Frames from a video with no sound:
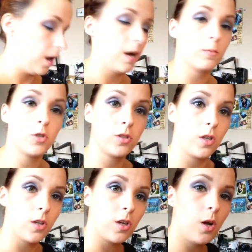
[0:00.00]
Now I'm just
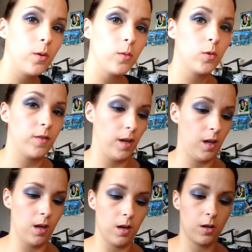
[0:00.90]
going to go in with
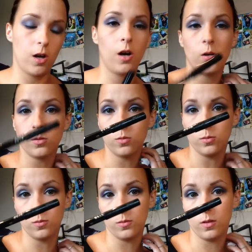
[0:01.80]
a kohl
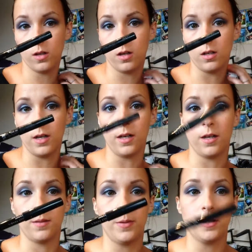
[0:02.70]

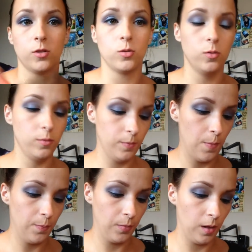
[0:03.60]
eyeliner pencil.
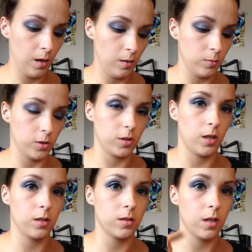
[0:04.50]
Just
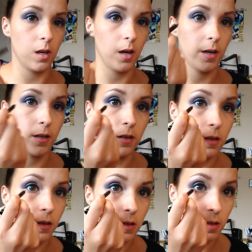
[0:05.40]
going to line
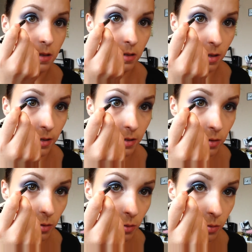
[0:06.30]
right in
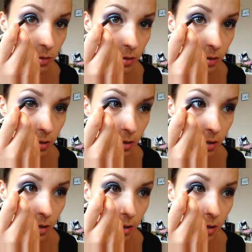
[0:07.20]
the corner
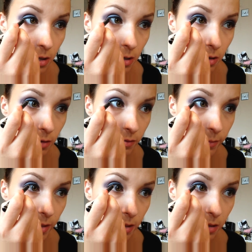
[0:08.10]
of
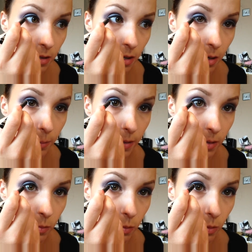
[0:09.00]
my
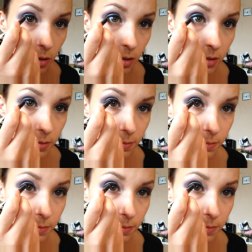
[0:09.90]
upper waterline.